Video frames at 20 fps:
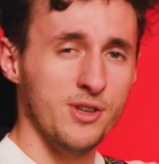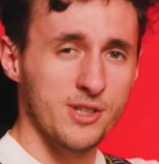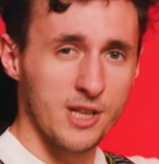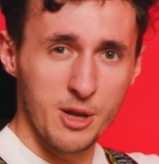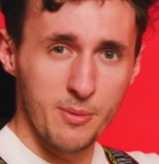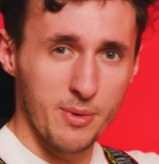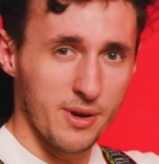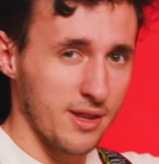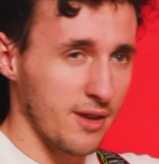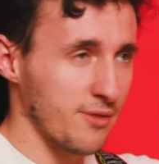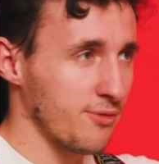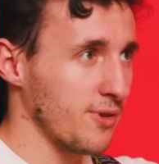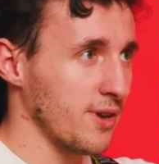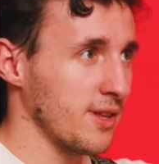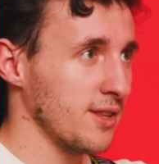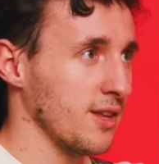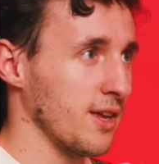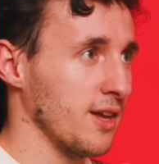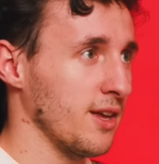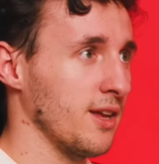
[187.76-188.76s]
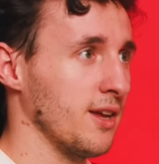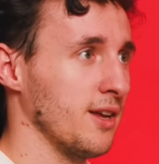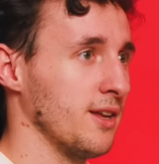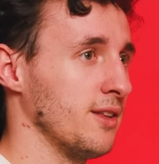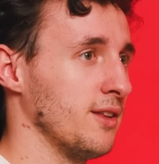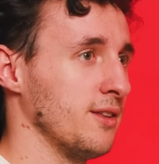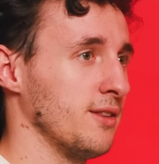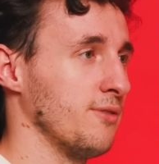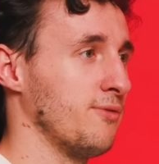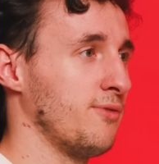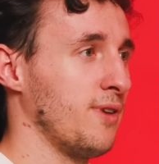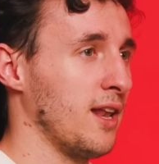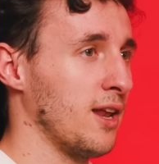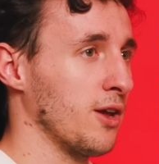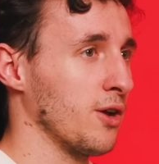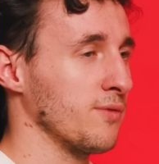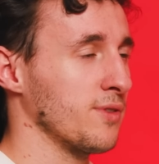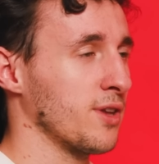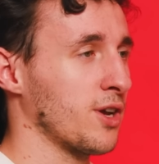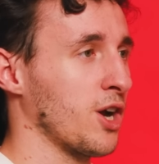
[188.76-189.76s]
feels a little bit different, and the
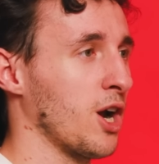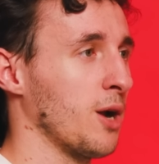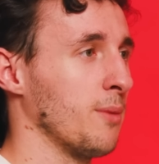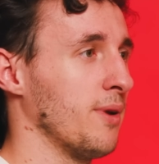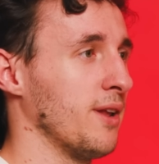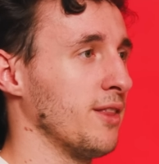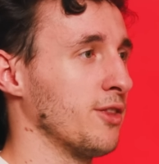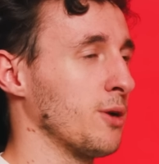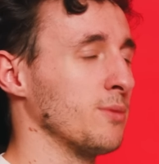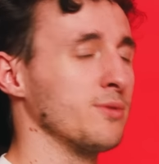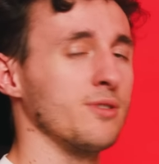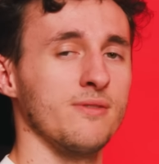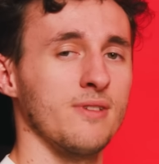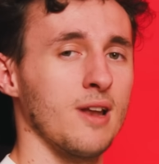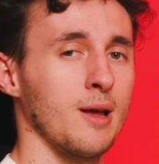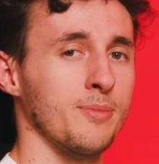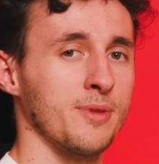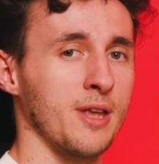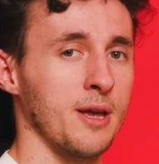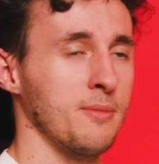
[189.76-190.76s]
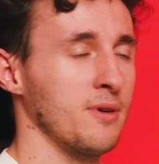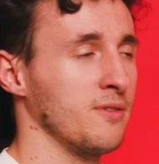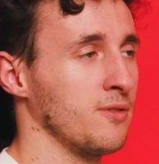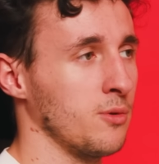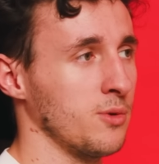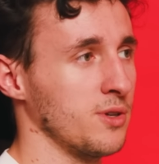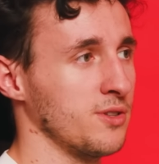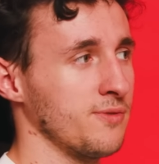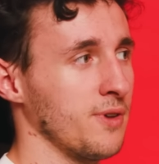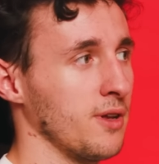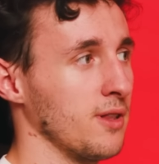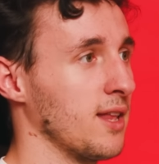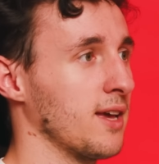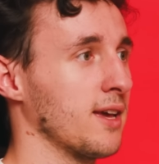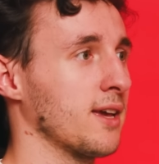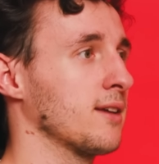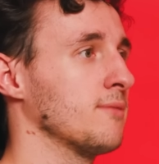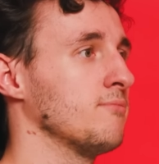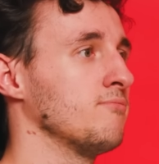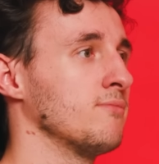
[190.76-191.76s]
feeling of the car, but in terms of lap time, I've always felt
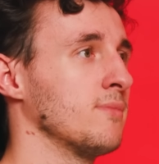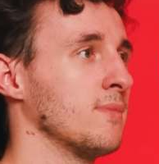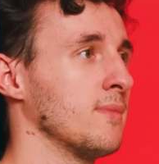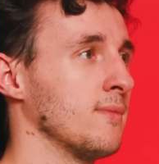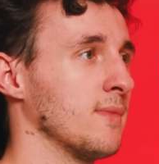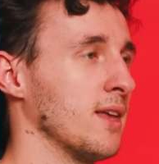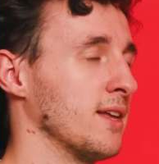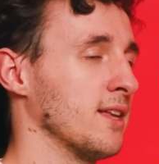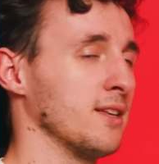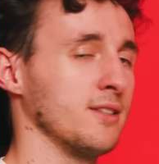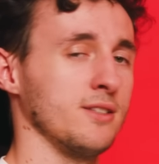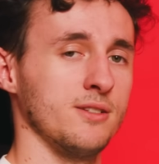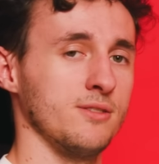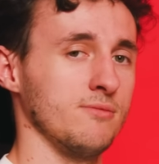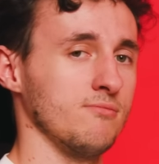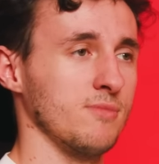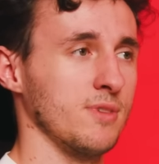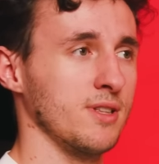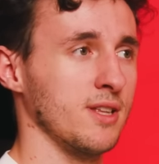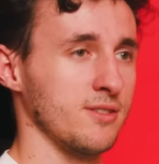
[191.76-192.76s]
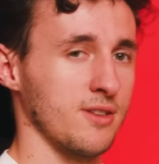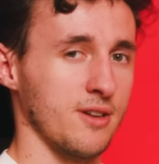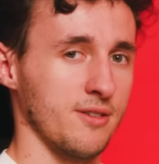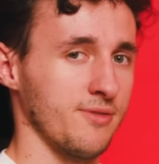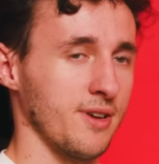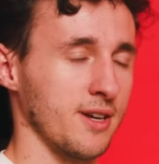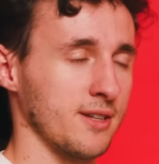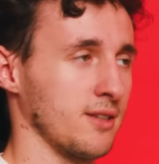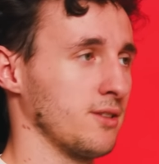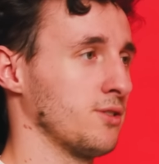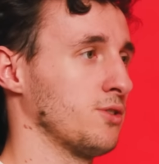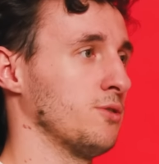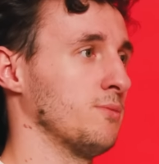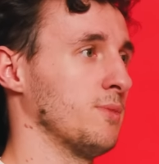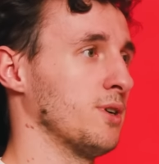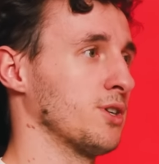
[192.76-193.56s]
like it doesn't affect it too